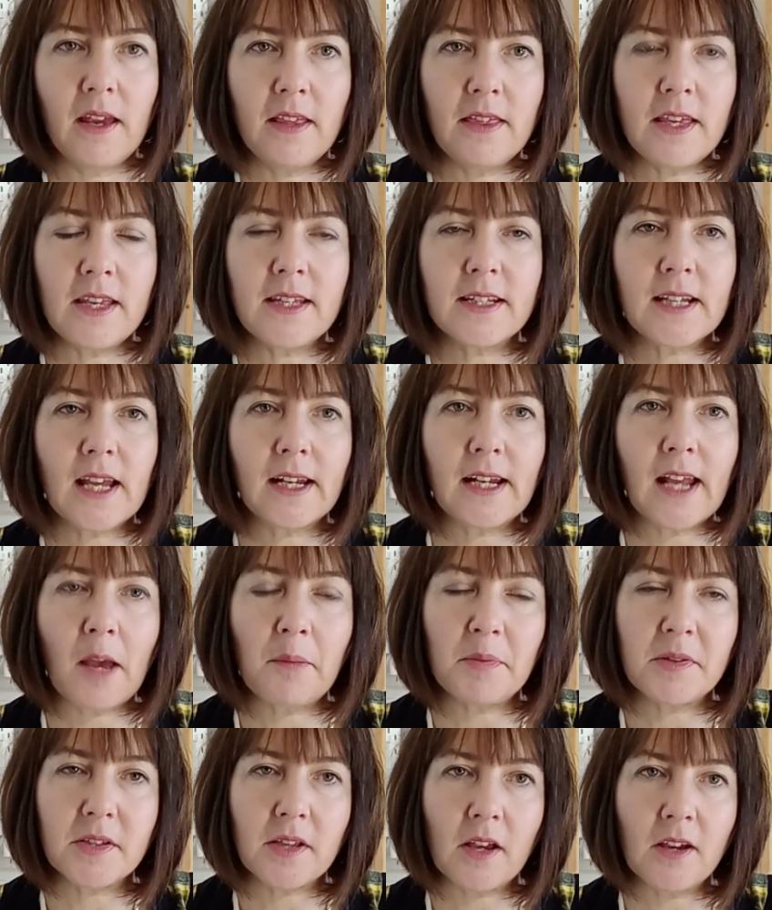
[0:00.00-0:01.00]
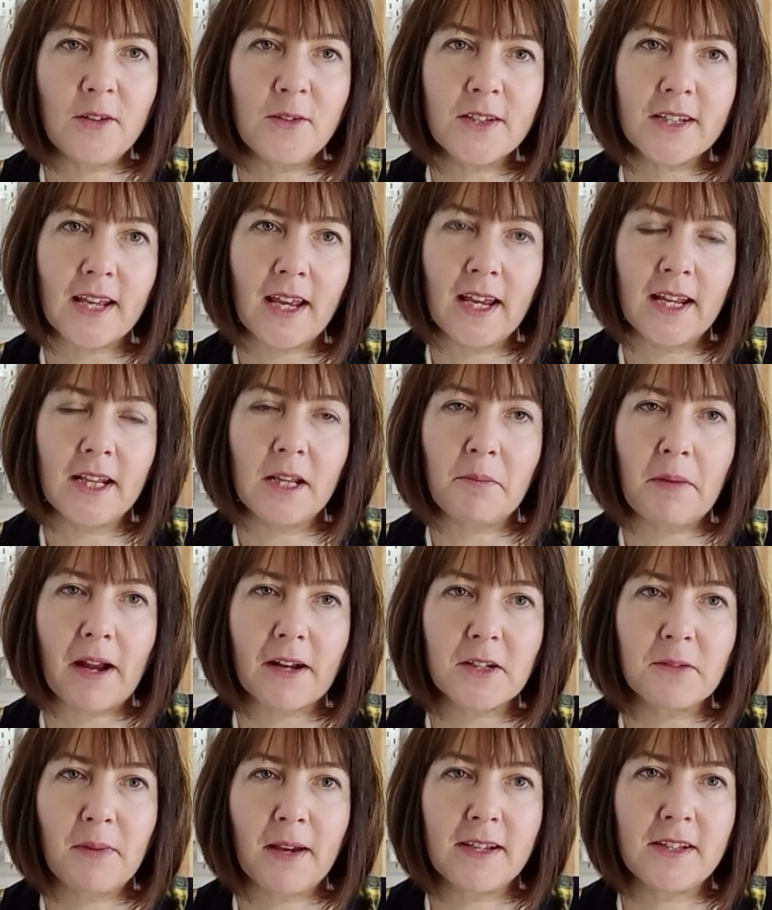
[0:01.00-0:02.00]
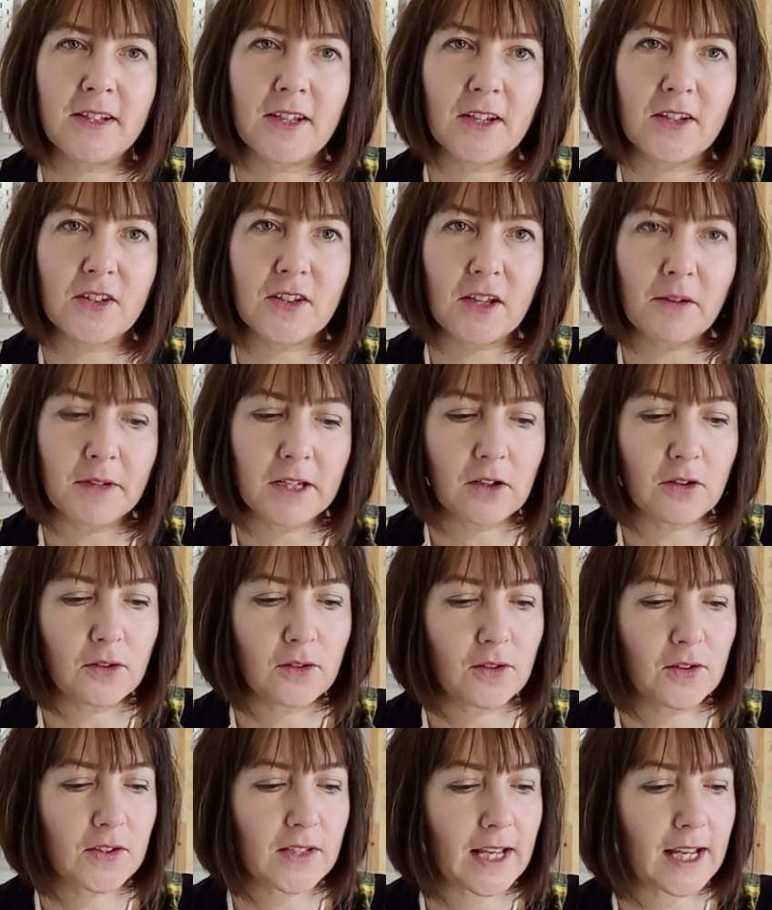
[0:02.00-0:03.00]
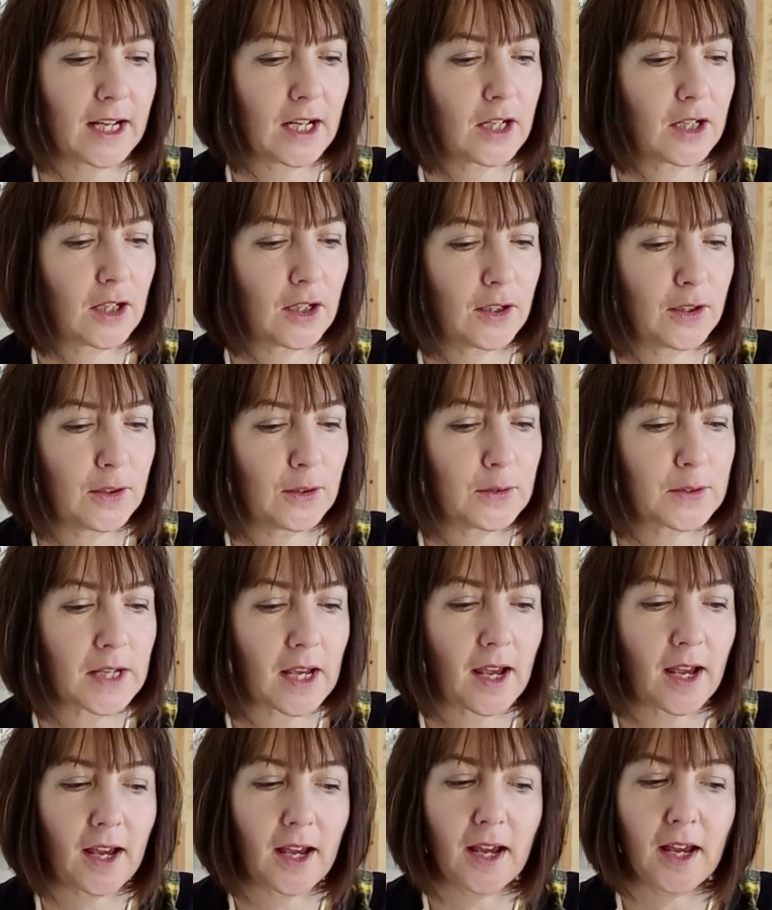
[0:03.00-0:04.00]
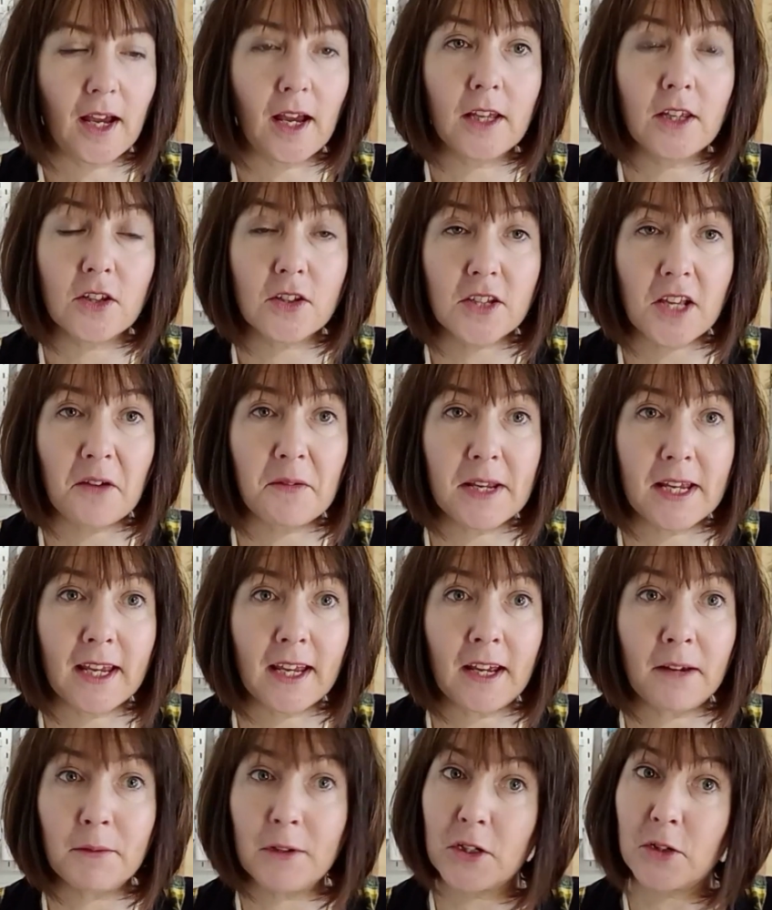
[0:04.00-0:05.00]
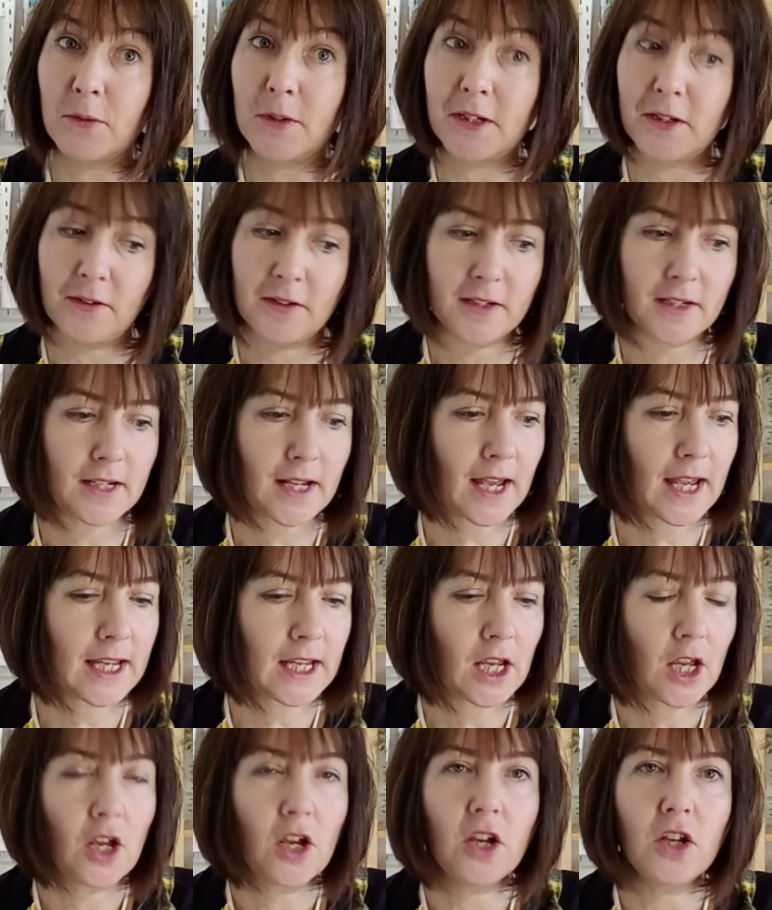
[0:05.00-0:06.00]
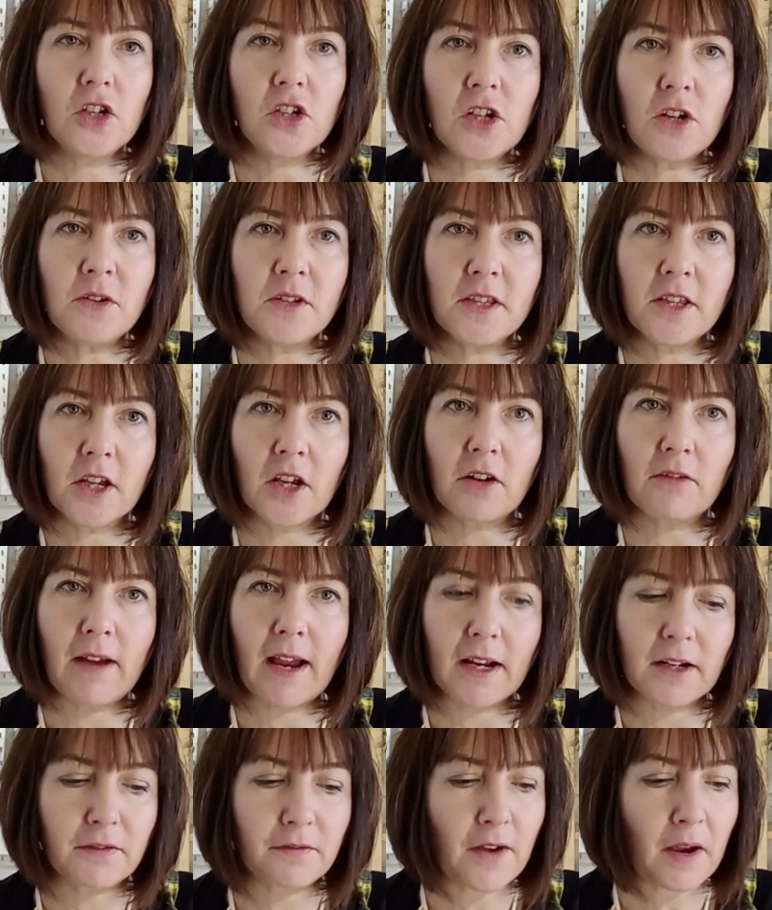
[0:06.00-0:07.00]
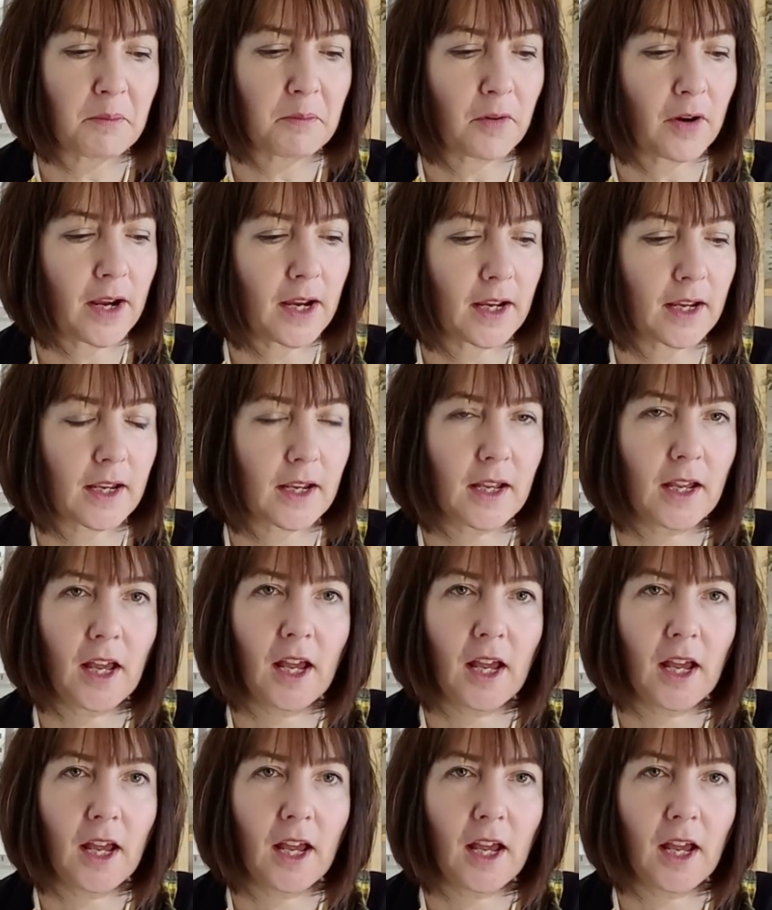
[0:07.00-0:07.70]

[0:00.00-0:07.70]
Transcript: These ten episodes in the Back to Basics sewing course include uh, your sewing kit, which we're doing today, choosing the correct fabric,